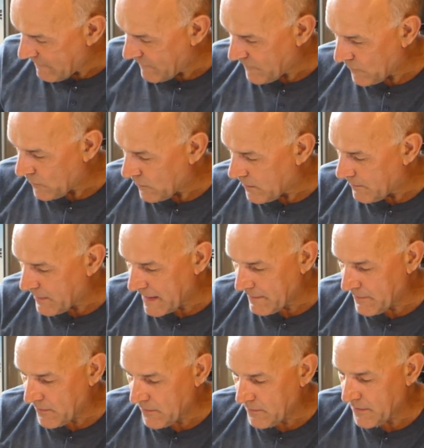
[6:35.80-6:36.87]
for
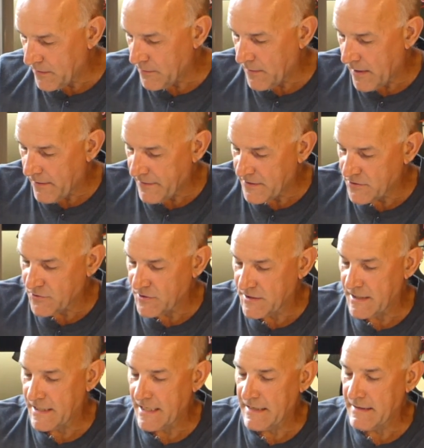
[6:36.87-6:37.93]
people who are
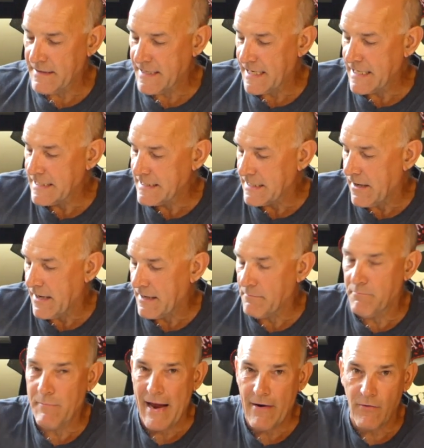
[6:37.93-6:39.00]
interested in things
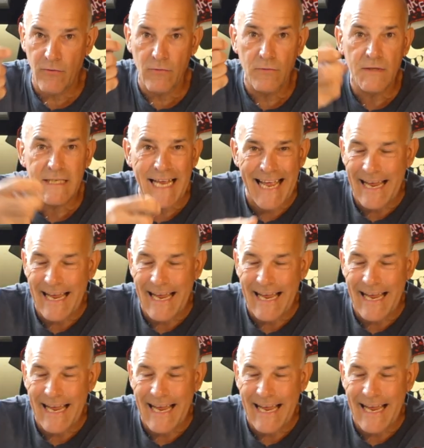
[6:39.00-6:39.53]
like barrels